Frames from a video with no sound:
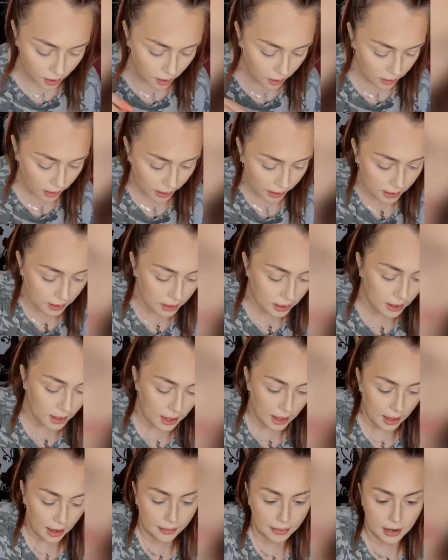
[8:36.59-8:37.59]
Okay,
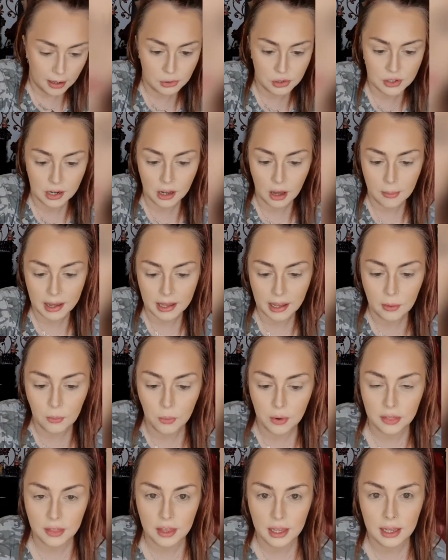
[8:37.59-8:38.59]
and then I'm just going to go back in
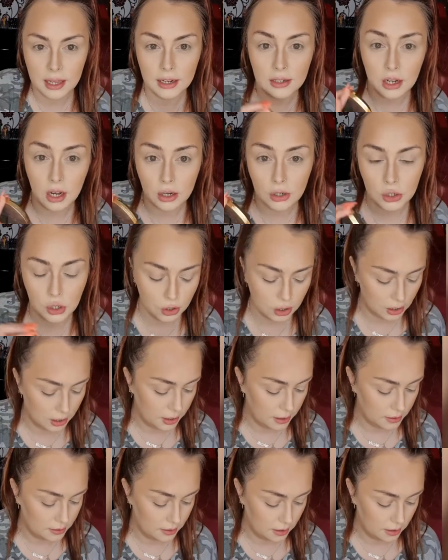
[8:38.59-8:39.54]
with the dark chocolate.